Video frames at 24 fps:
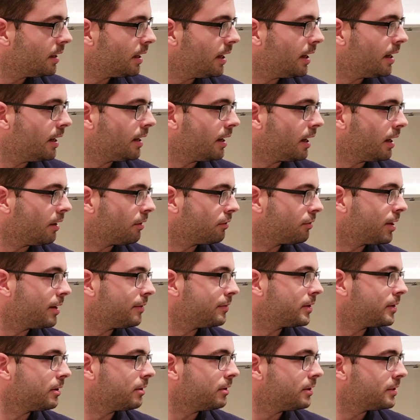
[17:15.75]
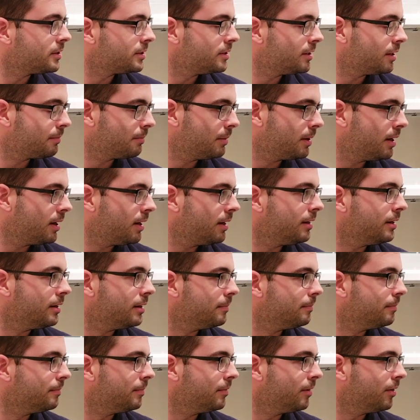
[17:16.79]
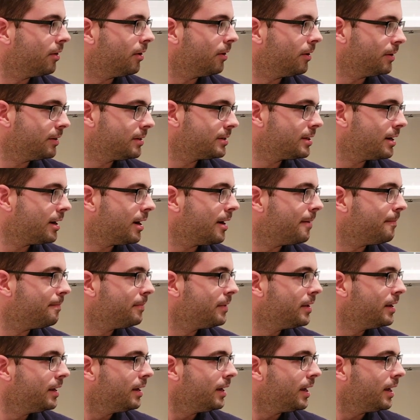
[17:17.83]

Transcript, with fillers: and traffic are all stuck behind him all the time